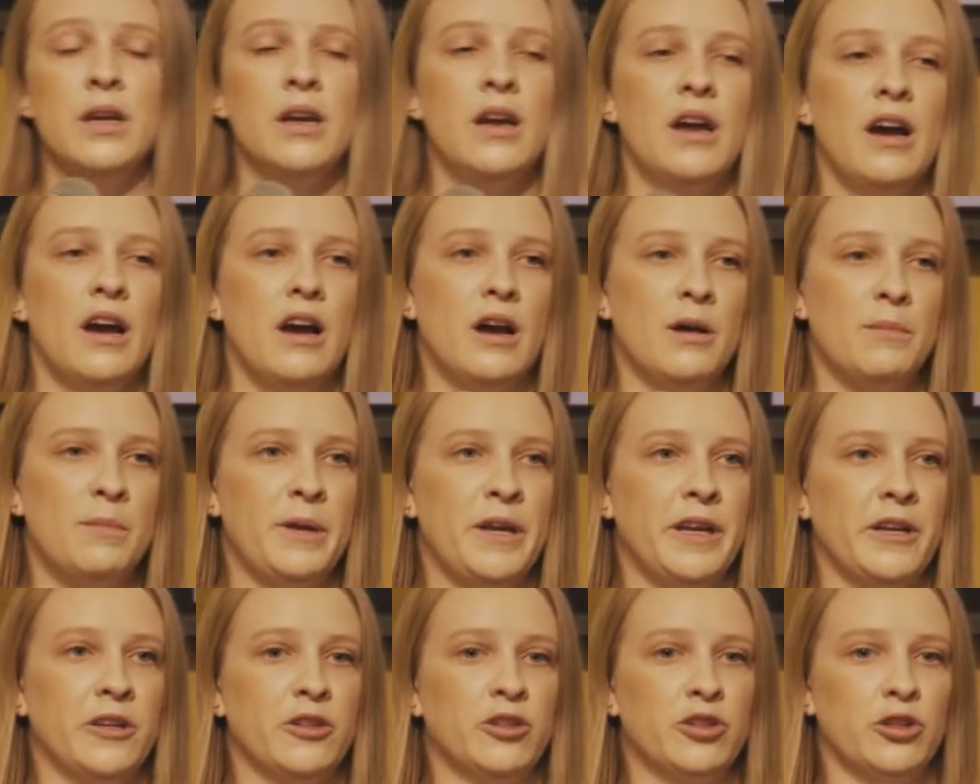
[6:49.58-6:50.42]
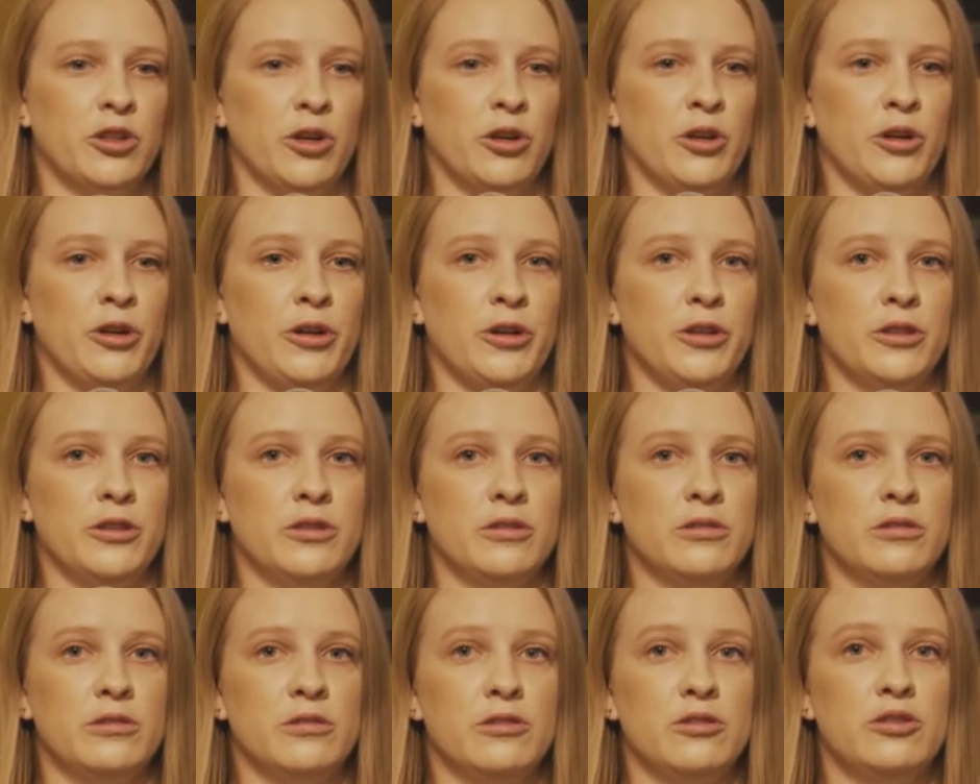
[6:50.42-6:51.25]
are being
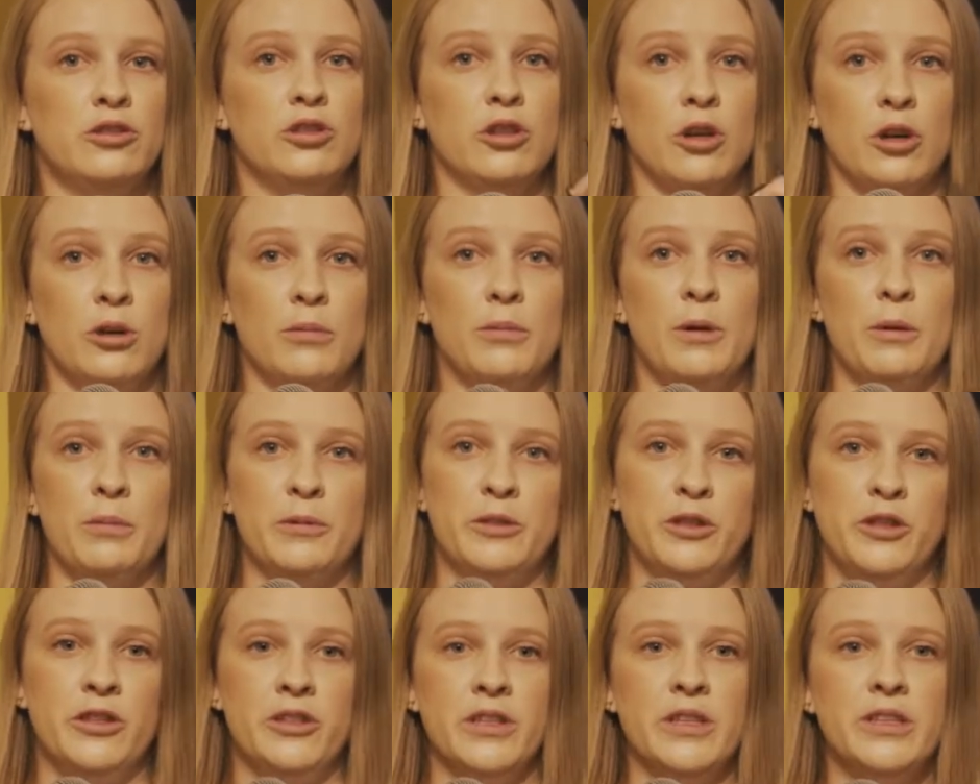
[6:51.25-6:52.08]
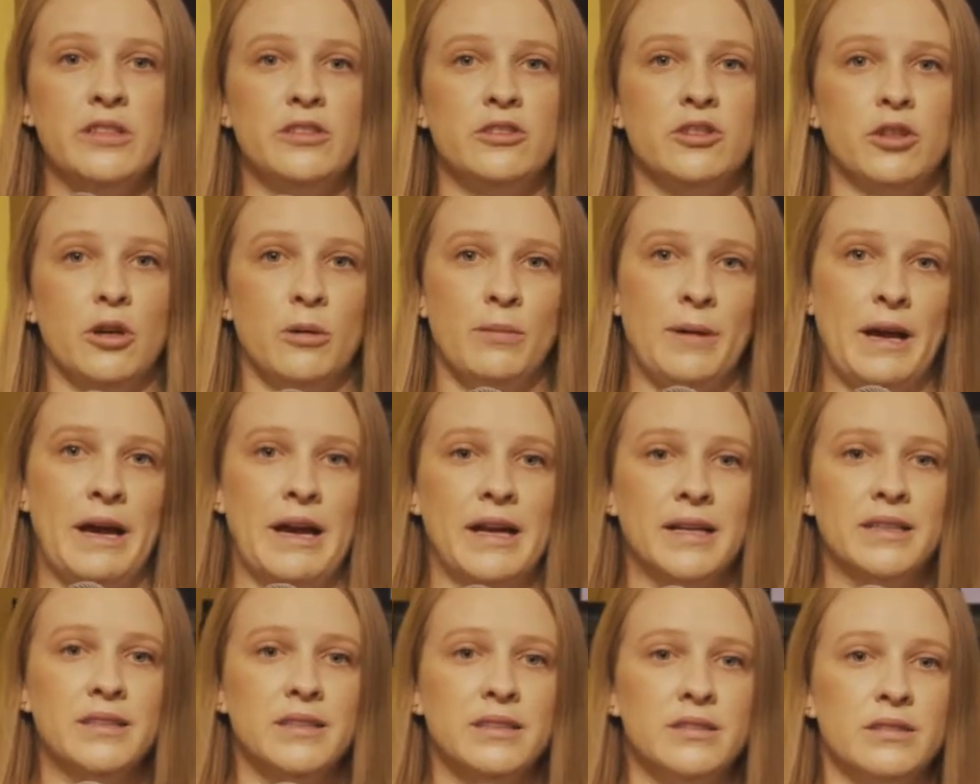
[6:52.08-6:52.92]
shown job opportunities, job
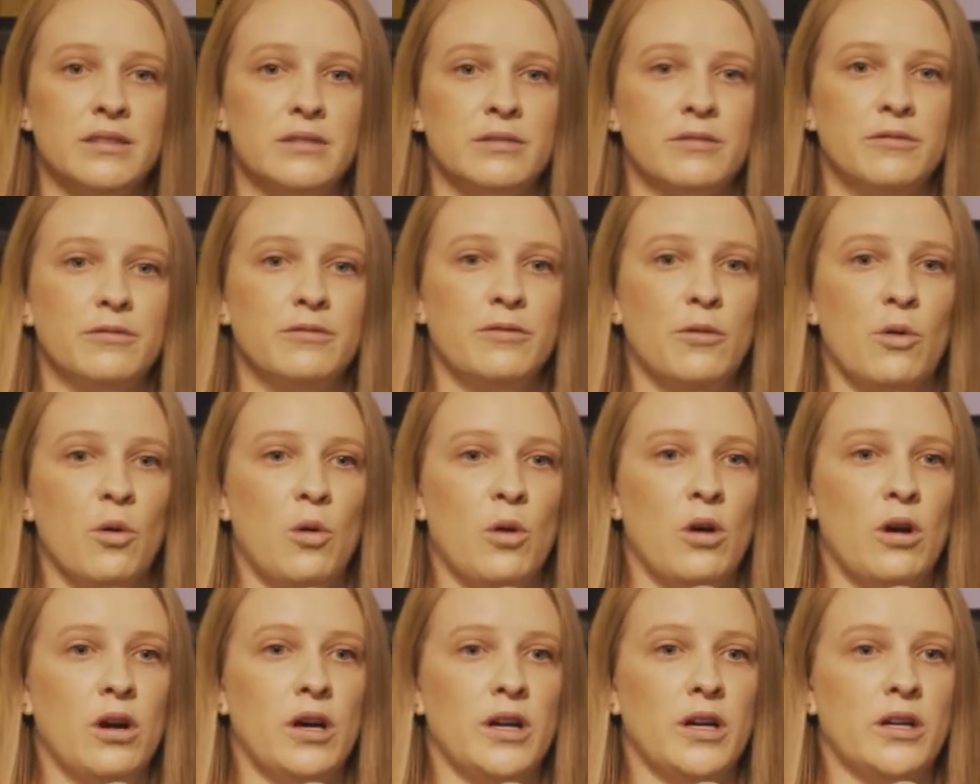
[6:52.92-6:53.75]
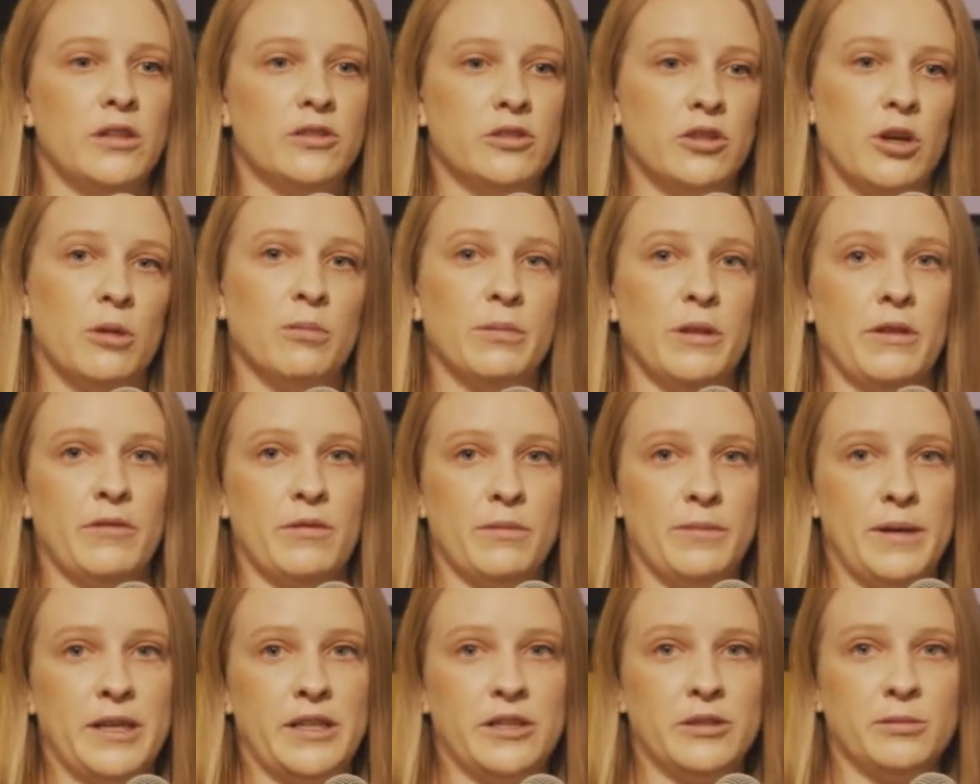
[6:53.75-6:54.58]
ads for top level
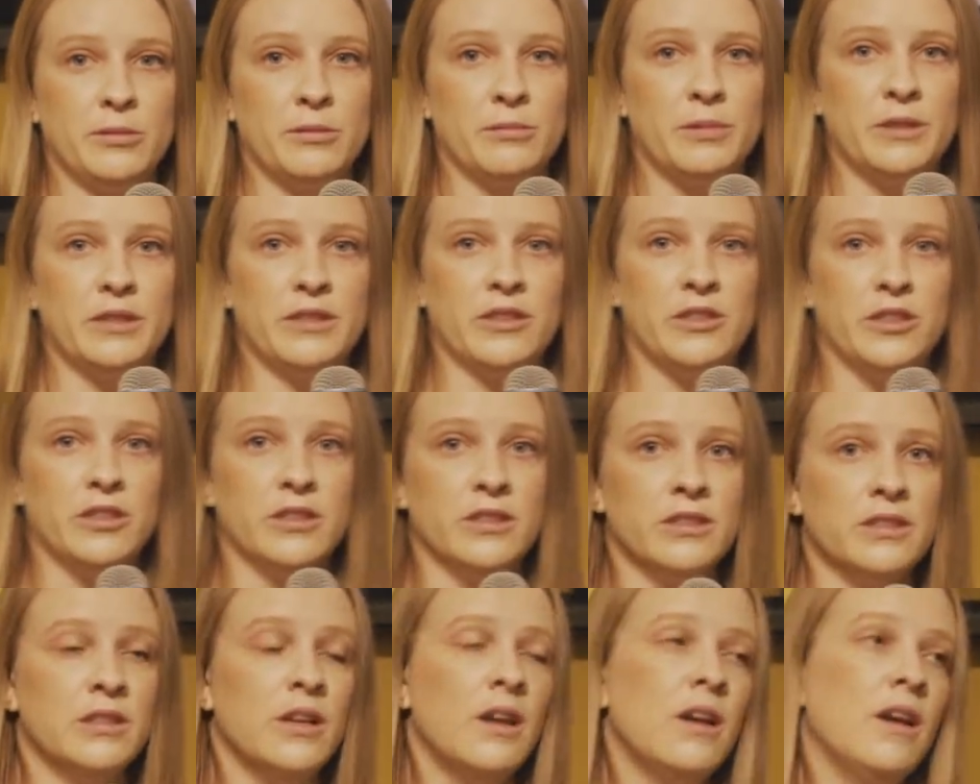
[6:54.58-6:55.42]
management positions.